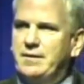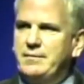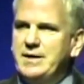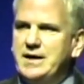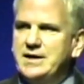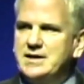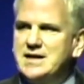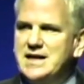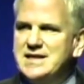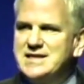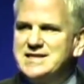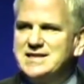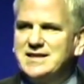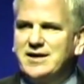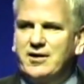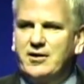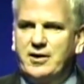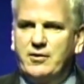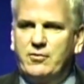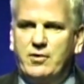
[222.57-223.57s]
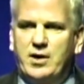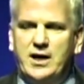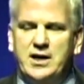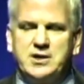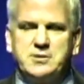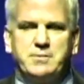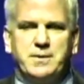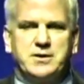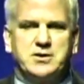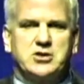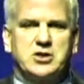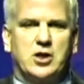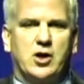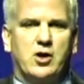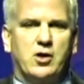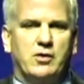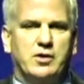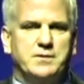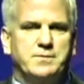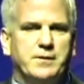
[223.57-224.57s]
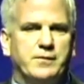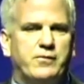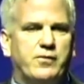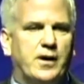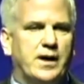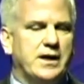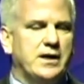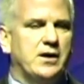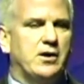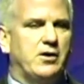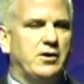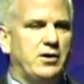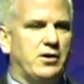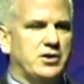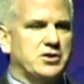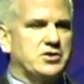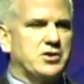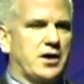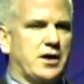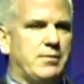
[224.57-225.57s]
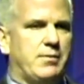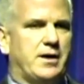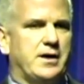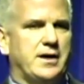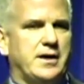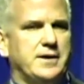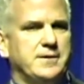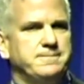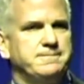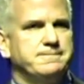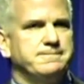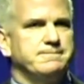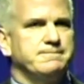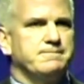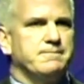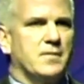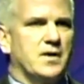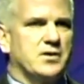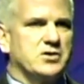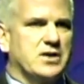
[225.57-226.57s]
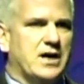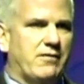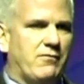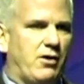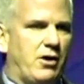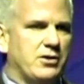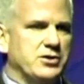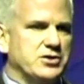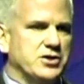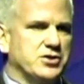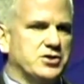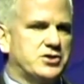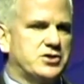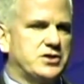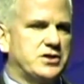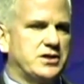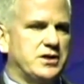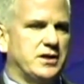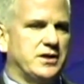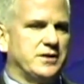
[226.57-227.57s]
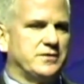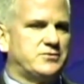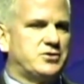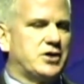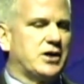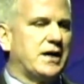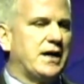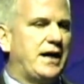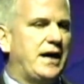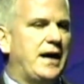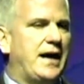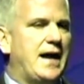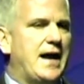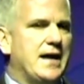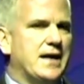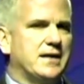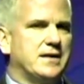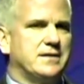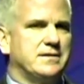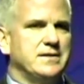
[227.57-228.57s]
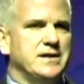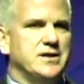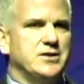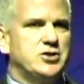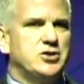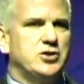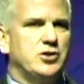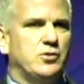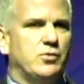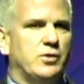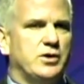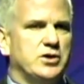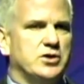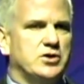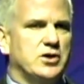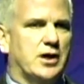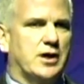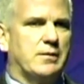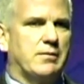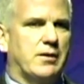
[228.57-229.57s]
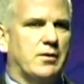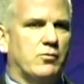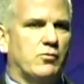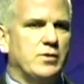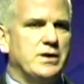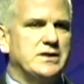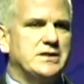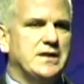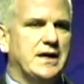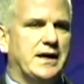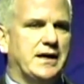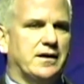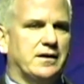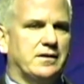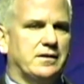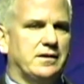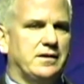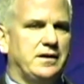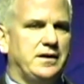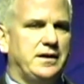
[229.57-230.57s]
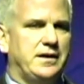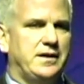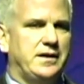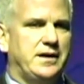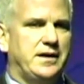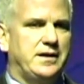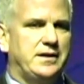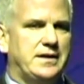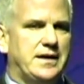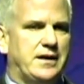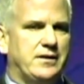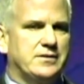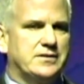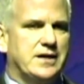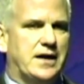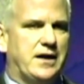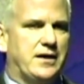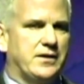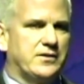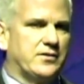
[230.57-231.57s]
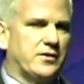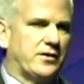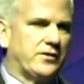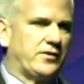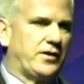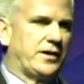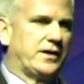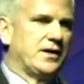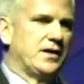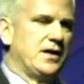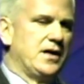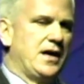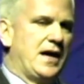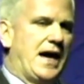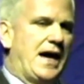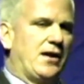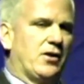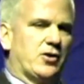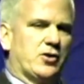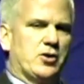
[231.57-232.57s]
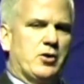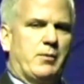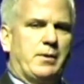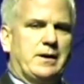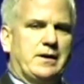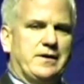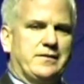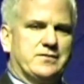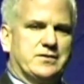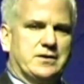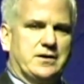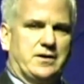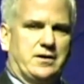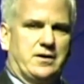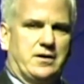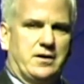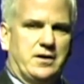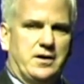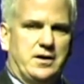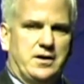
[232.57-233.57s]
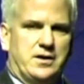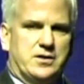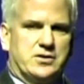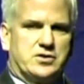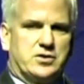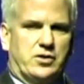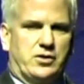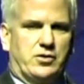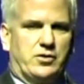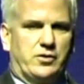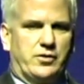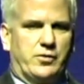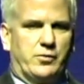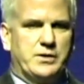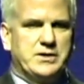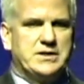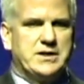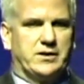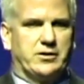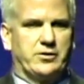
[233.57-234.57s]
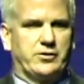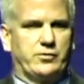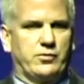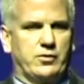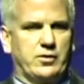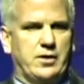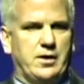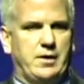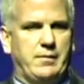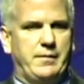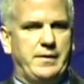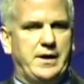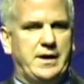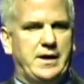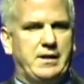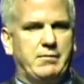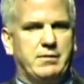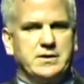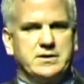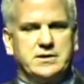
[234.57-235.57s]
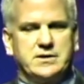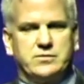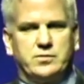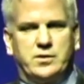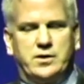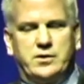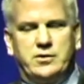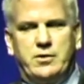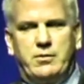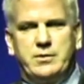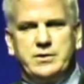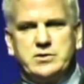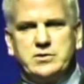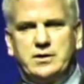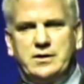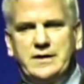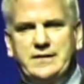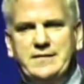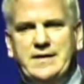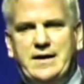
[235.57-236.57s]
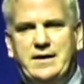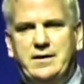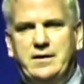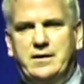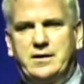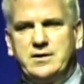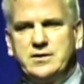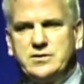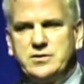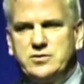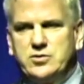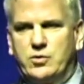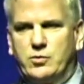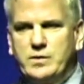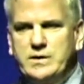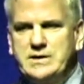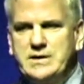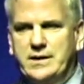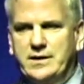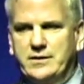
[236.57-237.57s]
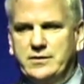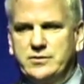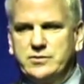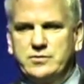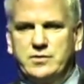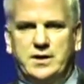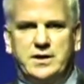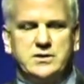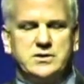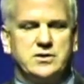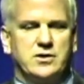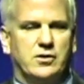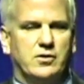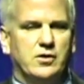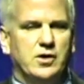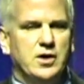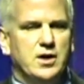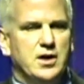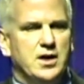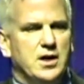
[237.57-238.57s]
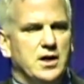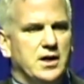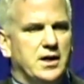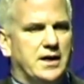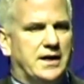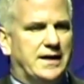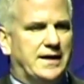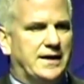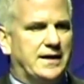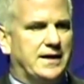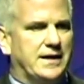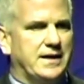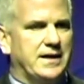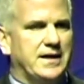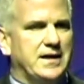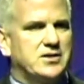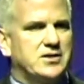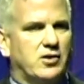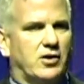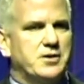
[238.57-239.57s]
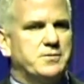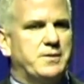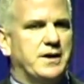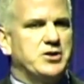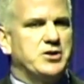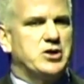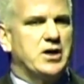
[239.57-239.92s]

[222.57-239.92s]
I mean, it's starting, right? It's been slow. It's been funny. You always talk about there's kind of always a chicken and an egg issue when you talk about retail in downtown. It's always like, hey, look, nobody lives here, so the retailers won't come. And then everybody says, well, nobody's going to live down here because there's no retailers, right? So it's always been a